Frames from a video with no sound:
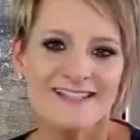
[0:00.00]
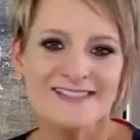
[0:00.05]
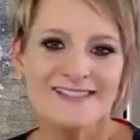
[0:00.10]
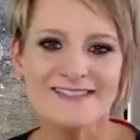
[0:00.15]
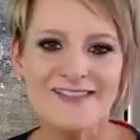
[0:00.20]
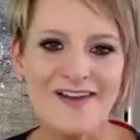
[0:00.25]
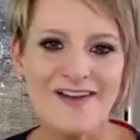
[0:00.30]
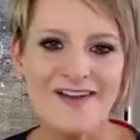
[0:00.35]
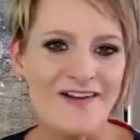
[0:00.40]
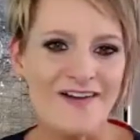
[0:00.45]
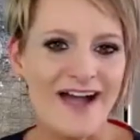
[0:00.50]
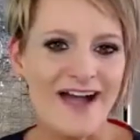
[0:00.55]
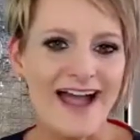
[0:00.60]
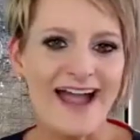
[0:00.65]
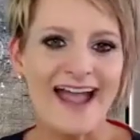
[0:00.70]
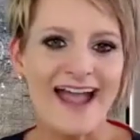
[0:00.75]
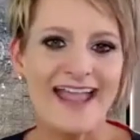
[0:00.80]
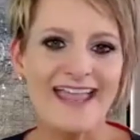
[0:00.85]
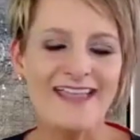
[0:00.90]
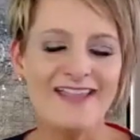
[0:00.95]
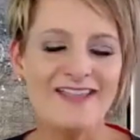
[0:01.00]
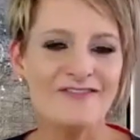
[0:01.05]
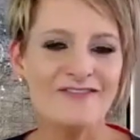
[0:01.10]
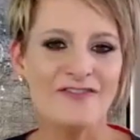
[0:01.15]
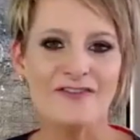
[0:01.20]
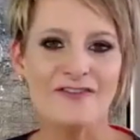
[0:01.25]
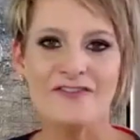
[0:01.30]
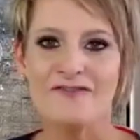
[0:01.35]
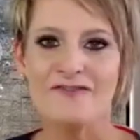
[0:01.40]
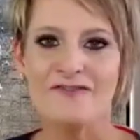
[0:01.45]
So
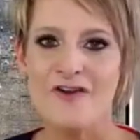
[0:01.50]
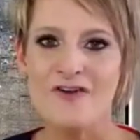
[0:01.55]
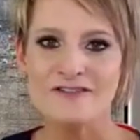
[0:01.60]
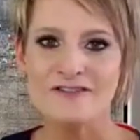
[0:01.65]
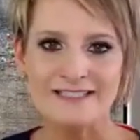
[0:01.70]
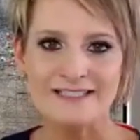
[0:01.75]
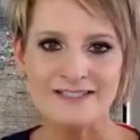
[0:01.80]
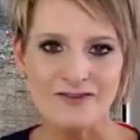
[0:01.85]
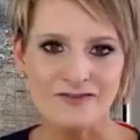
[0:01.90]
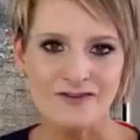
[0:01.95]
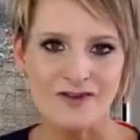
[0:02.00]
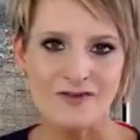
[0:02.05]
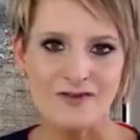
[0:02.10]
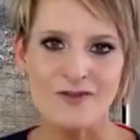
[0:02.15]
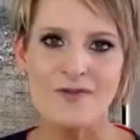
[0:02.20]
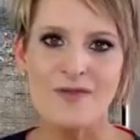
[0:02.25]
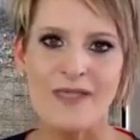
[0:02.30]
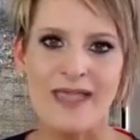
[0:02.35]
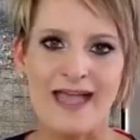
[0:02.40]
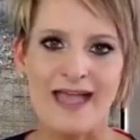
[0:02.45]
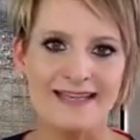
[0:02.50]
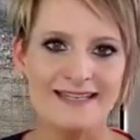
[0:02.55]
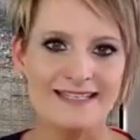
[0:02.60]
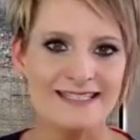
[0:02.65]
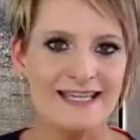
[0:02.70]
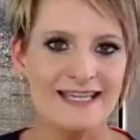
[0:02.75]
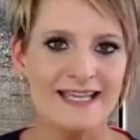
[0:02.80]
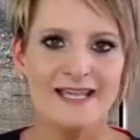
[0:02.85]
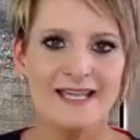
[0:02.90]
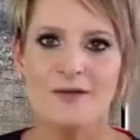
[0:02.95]
for folks that don't know you yet,
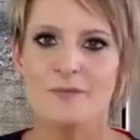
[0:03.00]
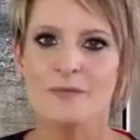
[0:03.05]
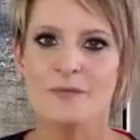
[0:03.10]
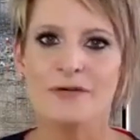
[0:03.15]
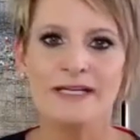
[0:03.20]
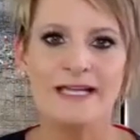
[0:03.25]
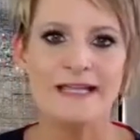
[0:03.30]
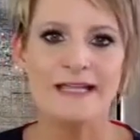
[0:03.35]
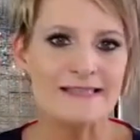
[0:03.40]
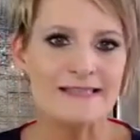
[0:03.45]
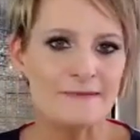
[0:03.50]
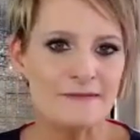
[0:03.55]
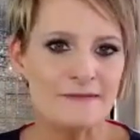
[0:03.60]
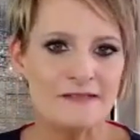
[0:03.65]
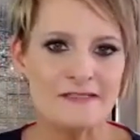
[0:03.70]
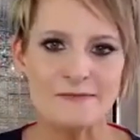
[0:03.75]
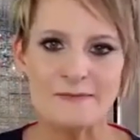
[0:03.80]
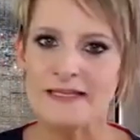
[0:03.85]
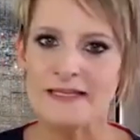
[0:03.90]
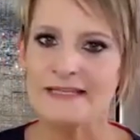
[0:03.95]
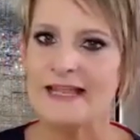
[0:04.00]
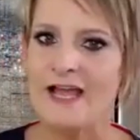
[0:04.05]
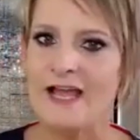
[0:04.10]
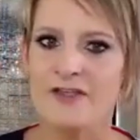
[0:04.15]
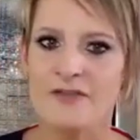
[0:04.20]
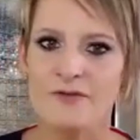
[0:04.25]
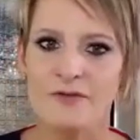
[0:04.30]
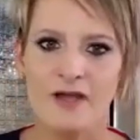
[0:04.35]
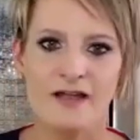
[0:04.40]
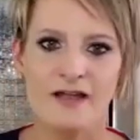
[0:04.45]
bring us up to speed, how
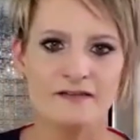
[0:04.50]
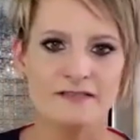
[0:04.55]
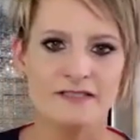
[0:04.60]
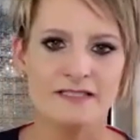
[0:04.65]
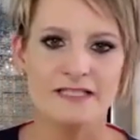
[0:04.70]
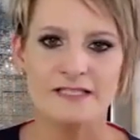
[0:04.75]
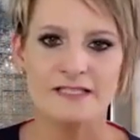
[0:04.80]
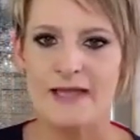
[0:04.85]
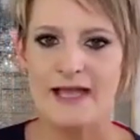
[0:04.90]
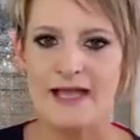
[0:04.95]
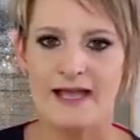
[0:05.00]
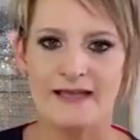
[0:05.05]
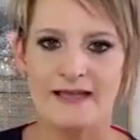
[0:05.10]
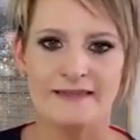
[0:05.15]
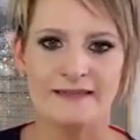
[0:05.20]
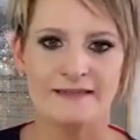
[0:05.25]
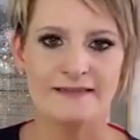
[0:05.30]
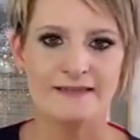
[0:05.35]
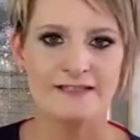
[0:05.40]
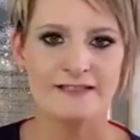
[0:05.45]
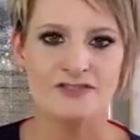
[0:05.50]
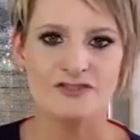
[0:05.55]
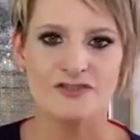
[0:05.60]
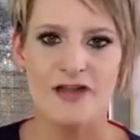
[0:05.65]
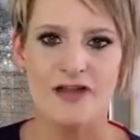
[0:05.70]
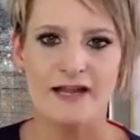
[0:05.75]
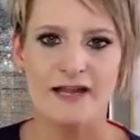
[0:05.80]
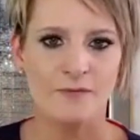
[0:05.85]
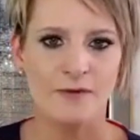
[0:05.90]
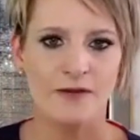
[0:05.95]
you got onto this path and this
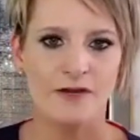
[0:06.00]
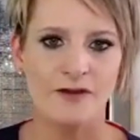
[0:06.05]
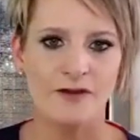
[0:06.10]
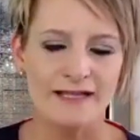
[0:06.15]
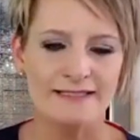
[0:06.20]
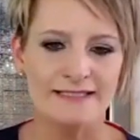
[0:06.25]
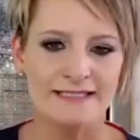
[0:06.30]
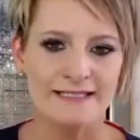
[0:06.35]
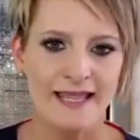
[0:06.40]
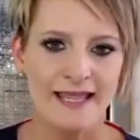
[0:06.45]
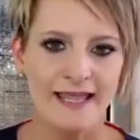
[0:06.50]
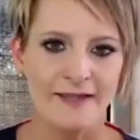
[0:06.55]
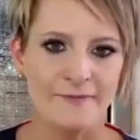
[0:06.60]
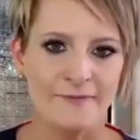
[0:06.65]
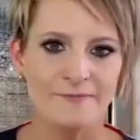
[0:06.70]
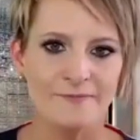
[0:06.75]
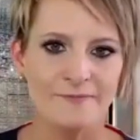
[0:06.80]
track and where you're at today.